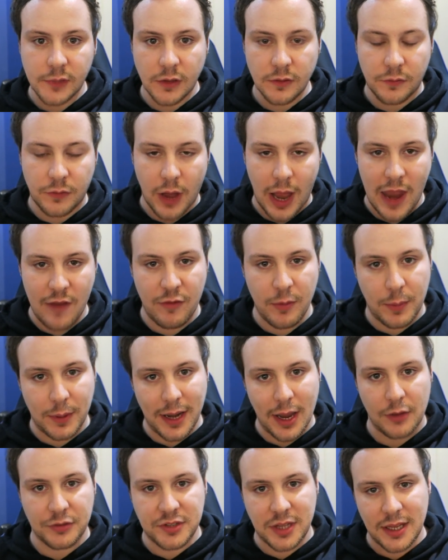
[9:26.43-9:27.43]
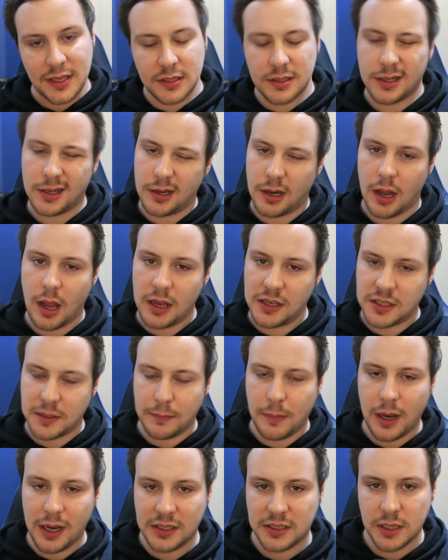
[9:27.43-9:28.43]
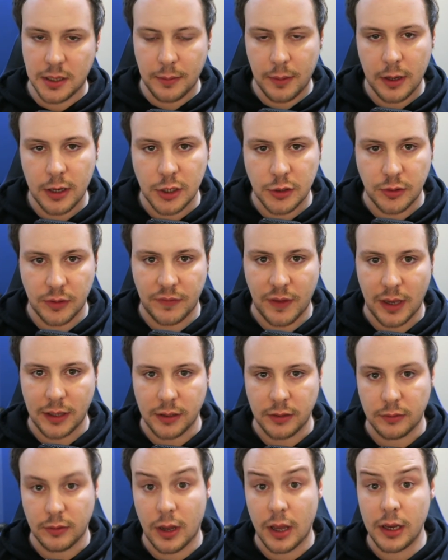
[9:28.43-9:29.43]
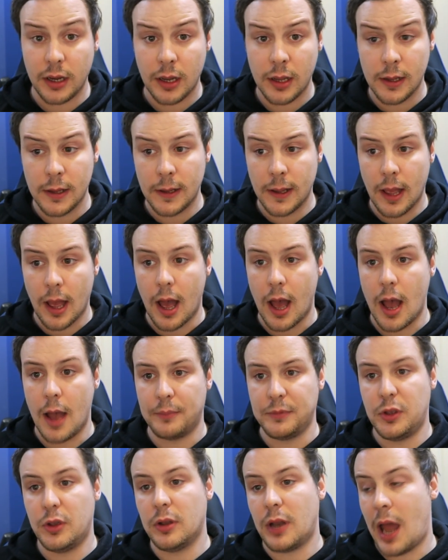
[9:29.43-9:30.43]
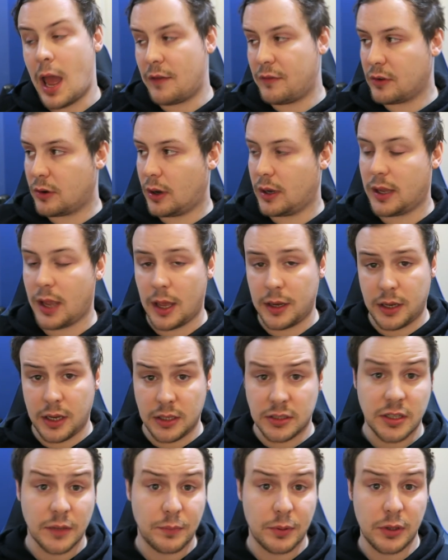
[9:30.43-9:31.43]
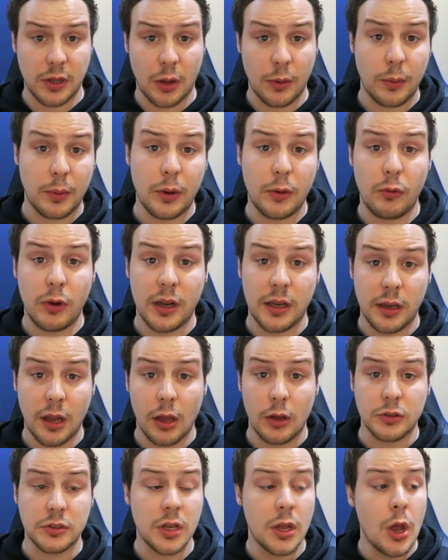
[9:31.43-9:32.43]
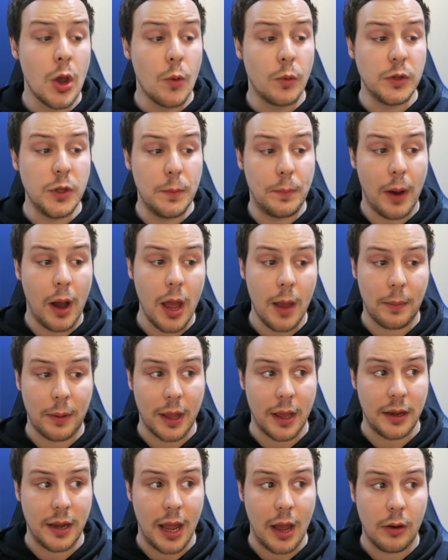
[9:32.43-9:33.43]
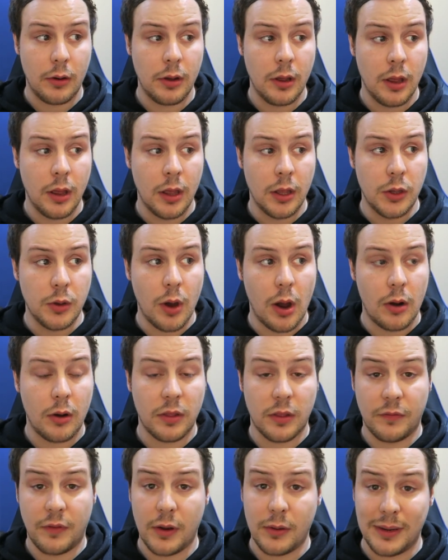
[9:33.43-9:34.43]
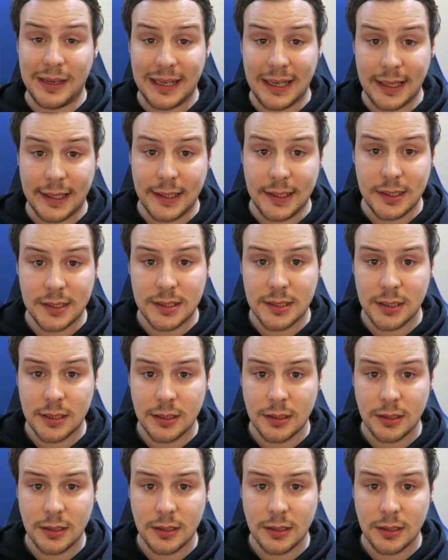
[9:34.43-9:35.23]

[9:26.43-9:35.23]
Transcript: for everybody else that isn't a monetary value, right? You can have a great KD and stuff, but nobody really knows. When you buy a player now, you are at the very least